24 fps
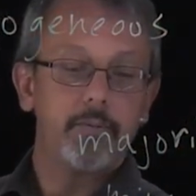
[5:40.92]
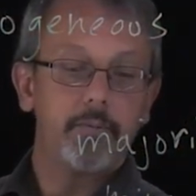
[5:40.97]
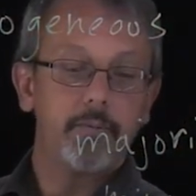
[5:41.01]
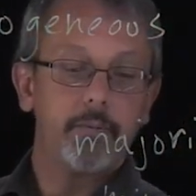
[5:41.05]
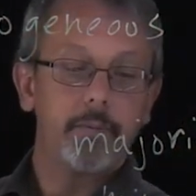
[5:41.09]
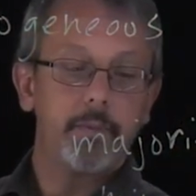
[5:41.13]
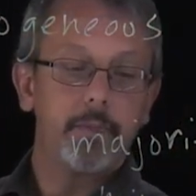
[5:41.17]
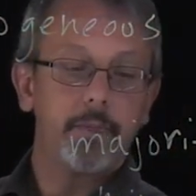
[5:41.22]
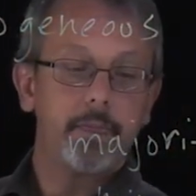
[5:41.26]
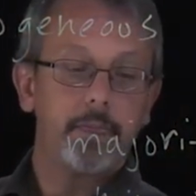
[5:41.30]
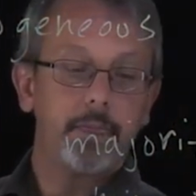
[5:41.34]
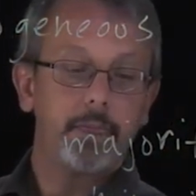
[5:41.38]

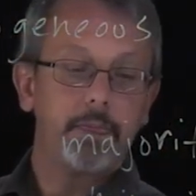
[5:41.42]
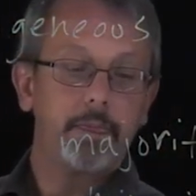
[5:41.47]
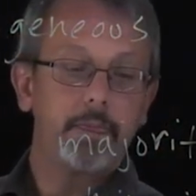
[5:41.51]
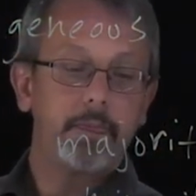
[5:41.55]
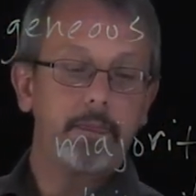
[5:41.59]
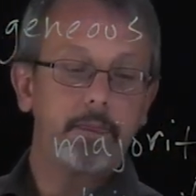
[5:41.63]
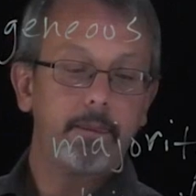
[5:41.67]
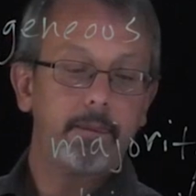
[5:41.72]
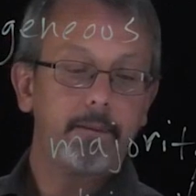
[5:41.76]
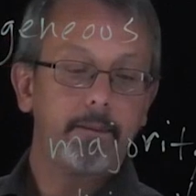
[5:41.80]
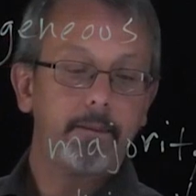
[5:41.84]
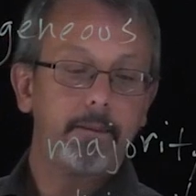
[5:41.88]

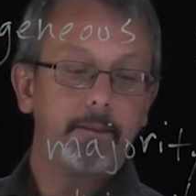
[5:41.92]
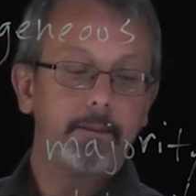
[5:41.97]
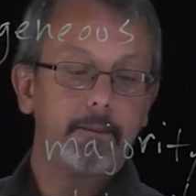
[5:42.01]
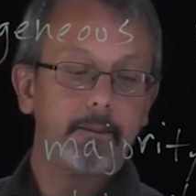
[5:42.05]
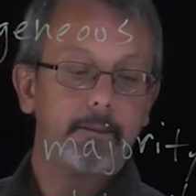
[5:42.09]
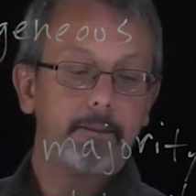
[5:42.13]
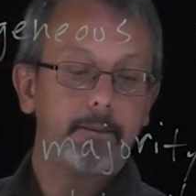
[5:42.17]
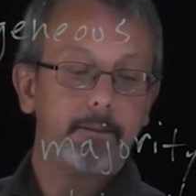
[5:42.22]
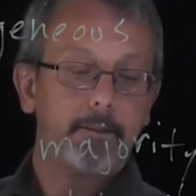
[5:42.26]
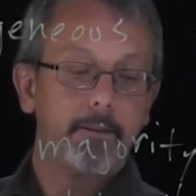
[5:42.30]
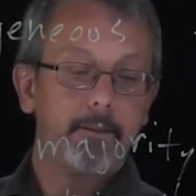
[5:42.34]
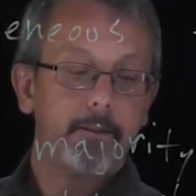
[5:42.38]

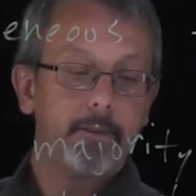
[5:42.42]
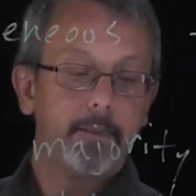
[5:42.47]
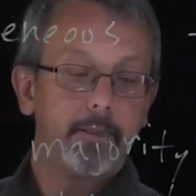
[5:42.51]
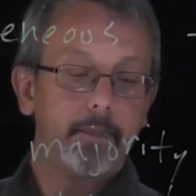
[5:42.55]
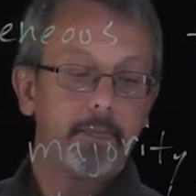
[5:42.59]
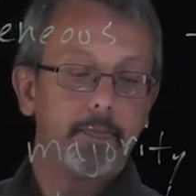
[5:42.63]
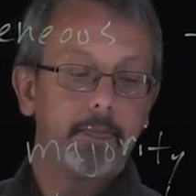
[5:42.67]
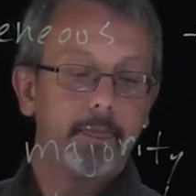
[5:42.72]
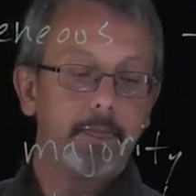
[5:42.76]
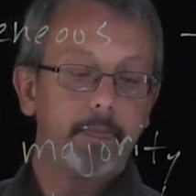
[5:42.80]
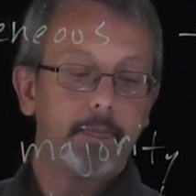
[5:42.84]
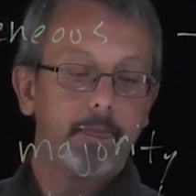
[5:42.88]

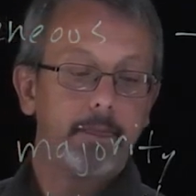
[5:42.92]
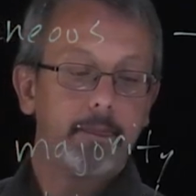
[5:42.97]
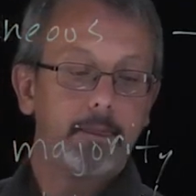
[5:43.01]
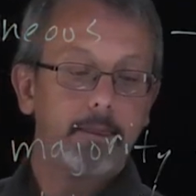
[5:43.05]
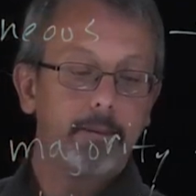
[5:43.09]
[no speech]